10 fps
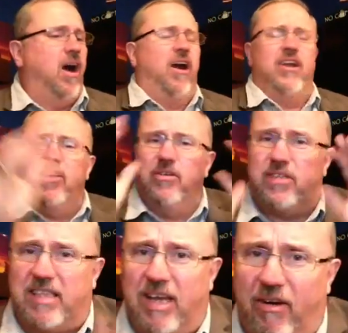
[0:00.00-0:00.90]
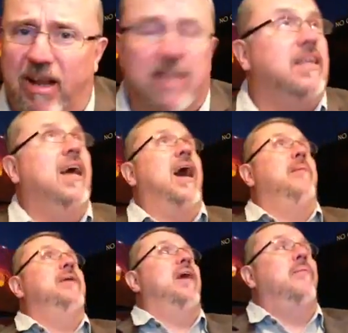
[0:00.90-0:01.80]
Are you serious? I
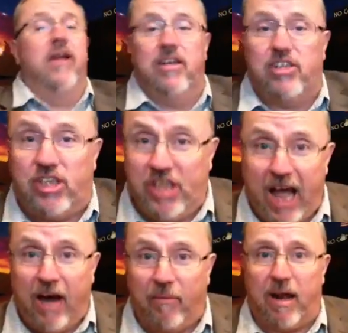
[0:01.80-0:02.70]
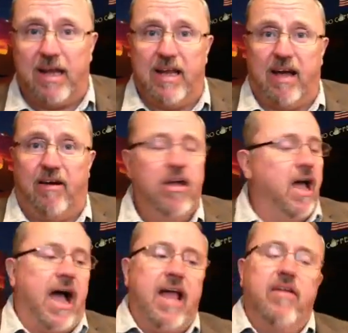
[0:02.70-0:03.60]
mean, I want to shout right now.
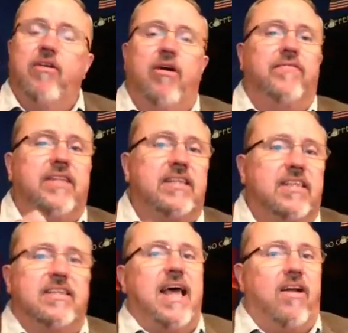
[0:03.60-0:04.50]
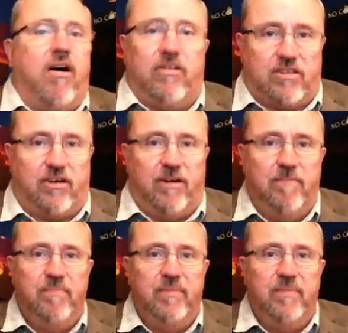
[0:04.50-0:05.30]
I don't know if this is that altar.